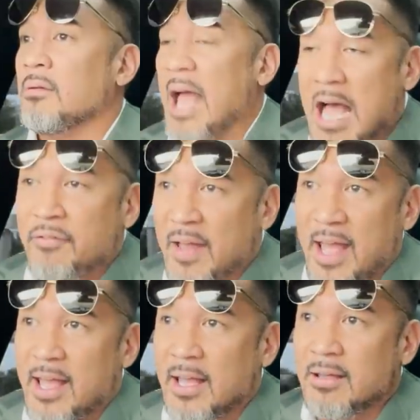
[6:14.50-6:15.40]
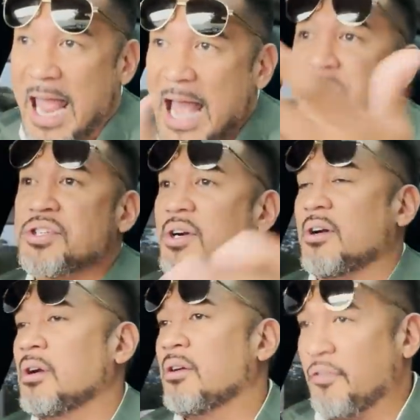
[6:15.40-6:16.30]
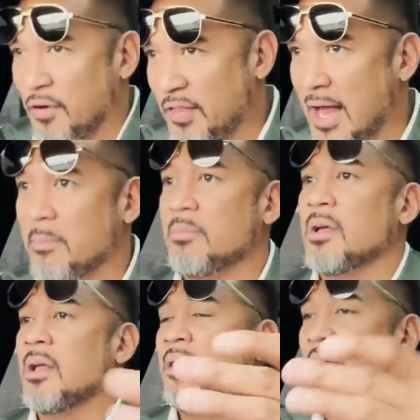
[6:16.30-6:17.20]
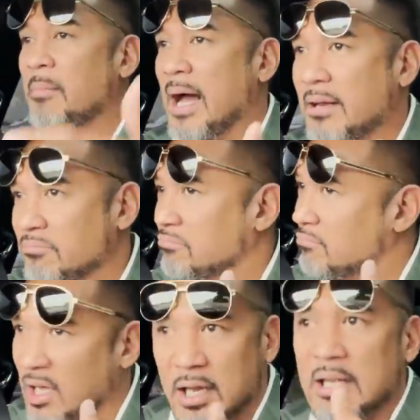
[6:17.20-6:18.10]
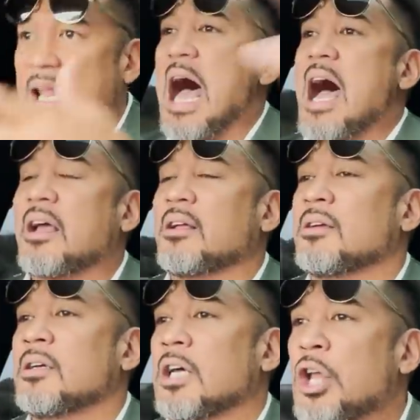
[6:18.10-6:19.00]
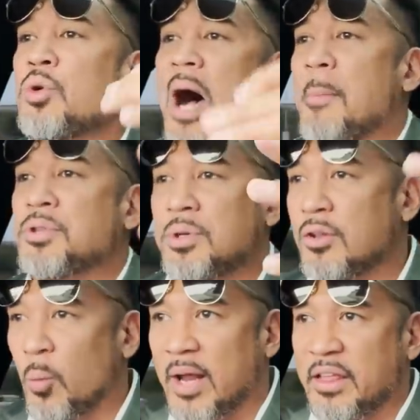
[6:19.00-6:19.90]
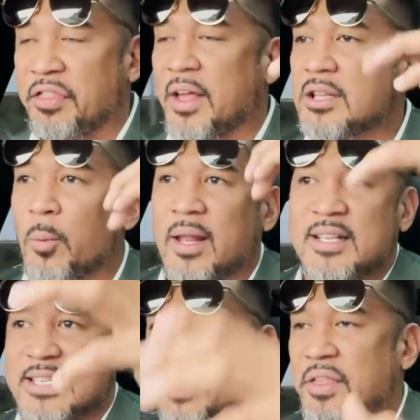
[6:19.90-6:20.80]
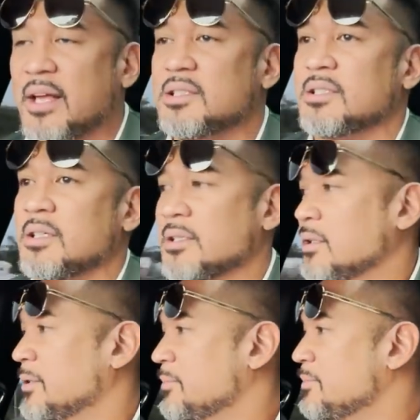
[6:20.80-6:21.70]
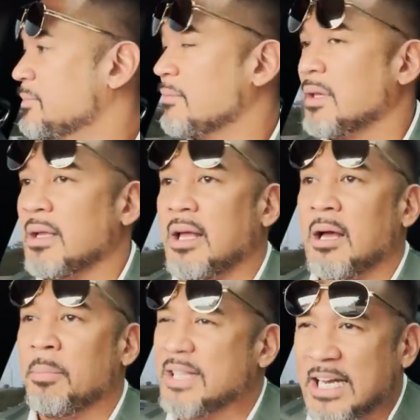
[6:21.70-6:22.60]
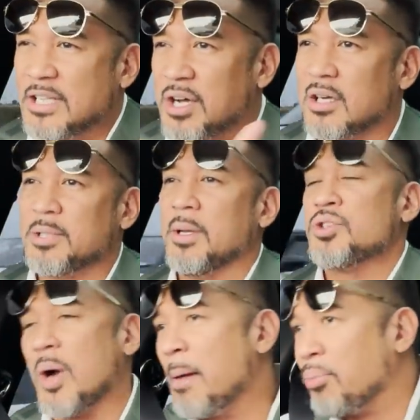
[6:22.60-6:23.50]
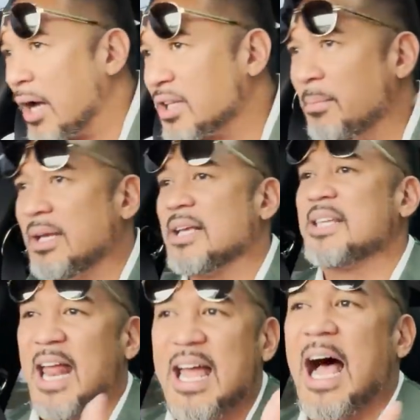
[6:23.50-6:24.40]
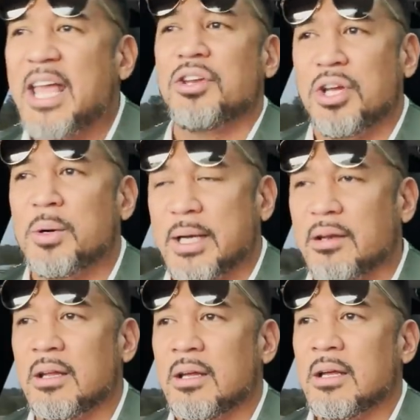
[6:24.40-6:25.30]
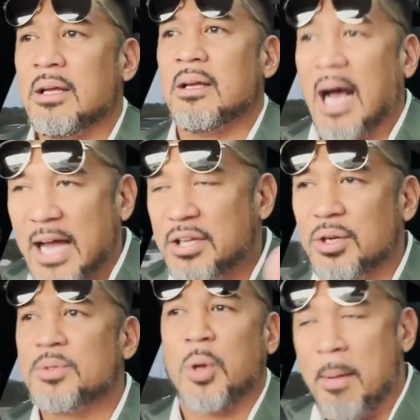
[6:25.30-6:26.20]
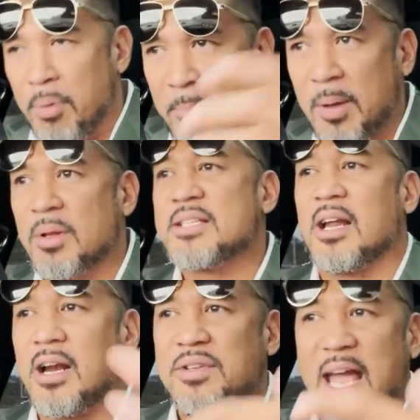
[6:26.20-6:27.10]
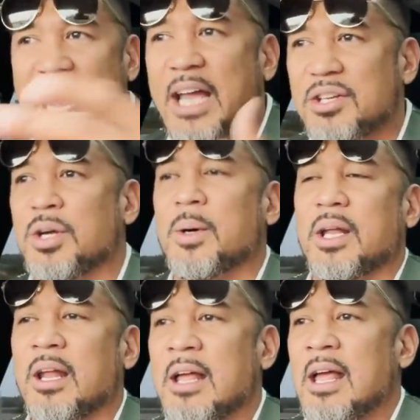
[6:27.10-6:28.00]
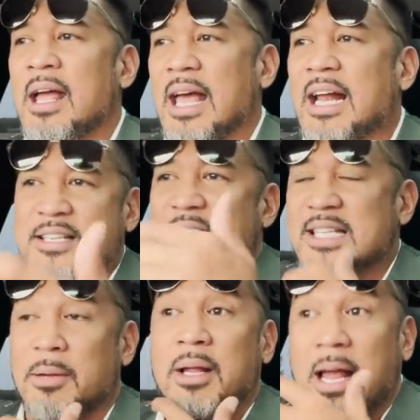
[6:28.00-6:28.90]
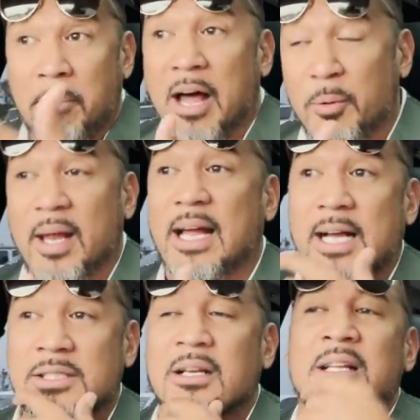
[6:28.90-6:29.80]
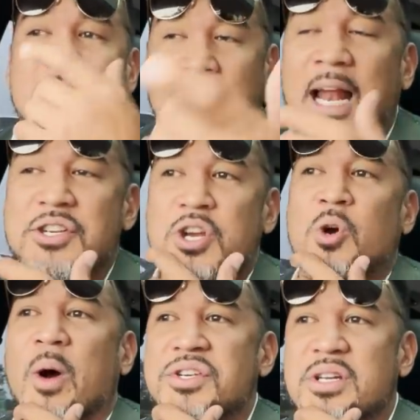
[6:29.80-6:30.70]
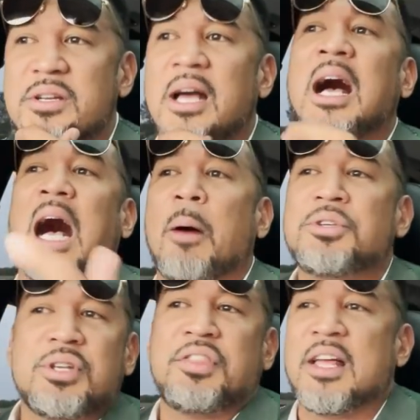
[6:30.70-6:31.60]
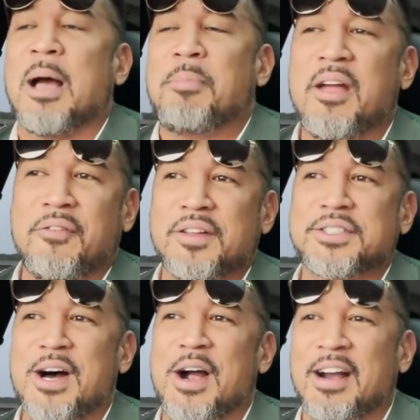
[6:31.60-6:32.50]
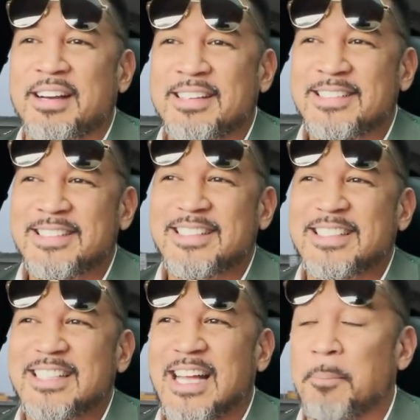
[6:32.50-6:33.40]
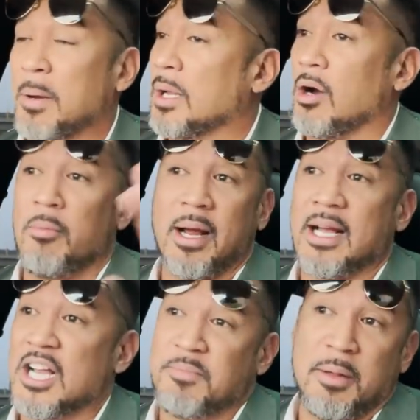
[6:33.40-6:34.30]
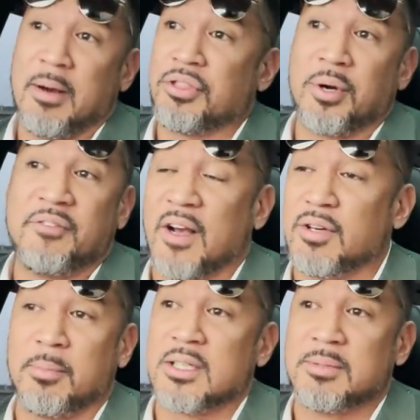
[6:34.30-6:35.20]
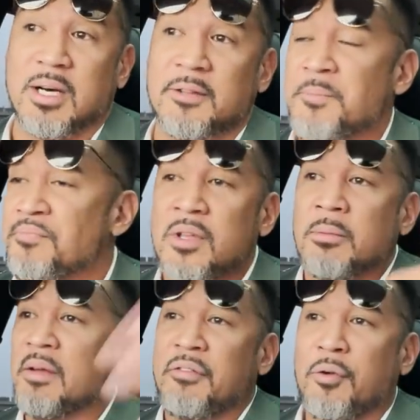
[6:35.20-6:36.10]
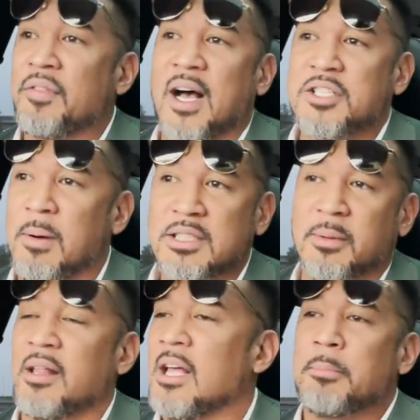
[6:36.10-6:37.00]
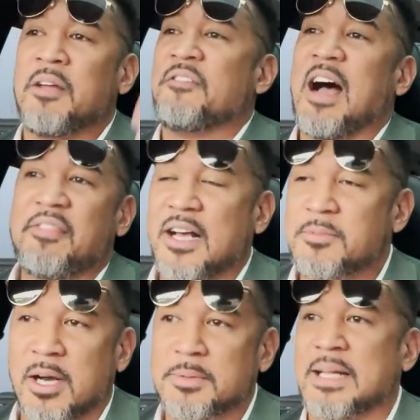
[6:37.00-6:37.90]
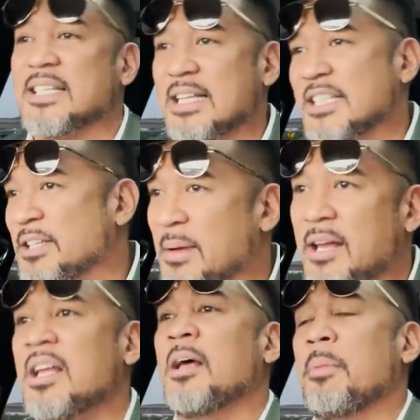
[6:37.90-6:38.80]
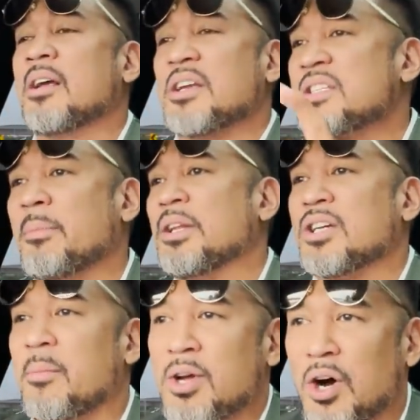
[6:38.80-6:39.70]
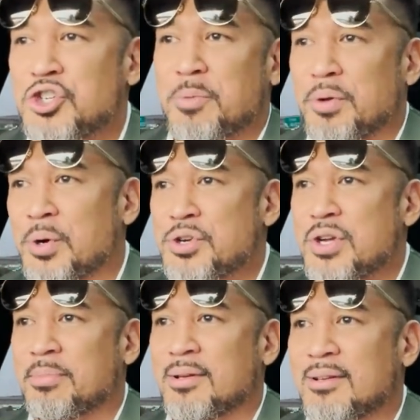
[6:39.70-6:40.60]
have an answer for them that might unlock a new opportunity, the way they think, the way they see things. But they didn't talk to me. So I brought them in. I said, hey, how you doing? How you doing? So I brought people inside the conference. Hey, how you doing? And I started telling them, by the way, guys, can I ask you a question? How much do you think I pay for this car? And people are like, oh my gosh, maybe about $3,500 a month, maybe $4,000 a month, maybe $5,000 a month. I said, listen, man, because somebody taught me entrepreneurship,